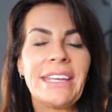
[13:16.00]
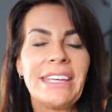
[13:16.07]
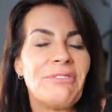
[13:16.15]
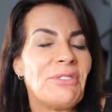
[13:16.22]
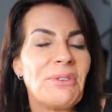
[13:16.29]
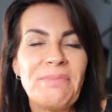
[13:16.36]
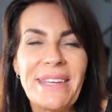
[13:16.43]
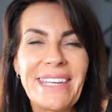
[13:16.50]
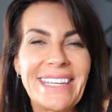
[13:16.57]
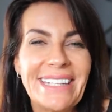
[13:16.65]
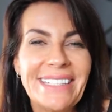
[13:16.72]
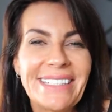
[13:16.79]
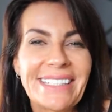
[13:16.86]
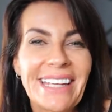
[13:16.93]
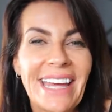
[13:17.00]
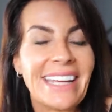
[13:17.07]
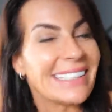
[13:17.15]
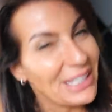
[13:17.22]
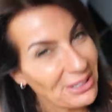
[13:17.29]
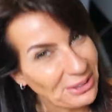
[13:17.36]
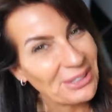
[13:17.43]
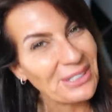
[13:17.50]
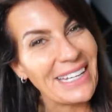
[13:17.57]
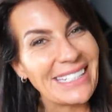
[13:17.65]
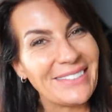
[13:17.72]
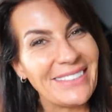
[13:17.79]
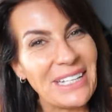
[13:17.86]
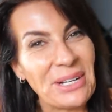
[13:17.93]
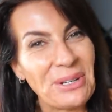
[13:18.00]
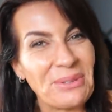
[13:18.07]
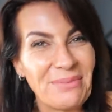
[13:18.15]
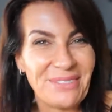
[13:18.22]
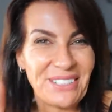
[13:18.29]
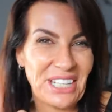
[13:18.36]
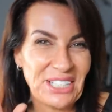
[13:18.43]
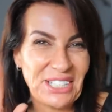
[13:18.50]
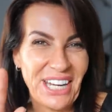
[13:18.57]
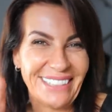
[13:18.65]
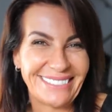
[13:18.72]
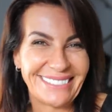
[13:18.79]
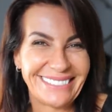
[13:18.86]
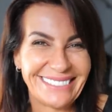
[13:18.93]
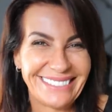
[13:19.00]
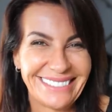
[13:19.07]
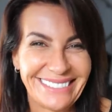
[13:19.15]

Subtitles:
Give you a big kiss. I'll see you to the next video. Ciao, ciao.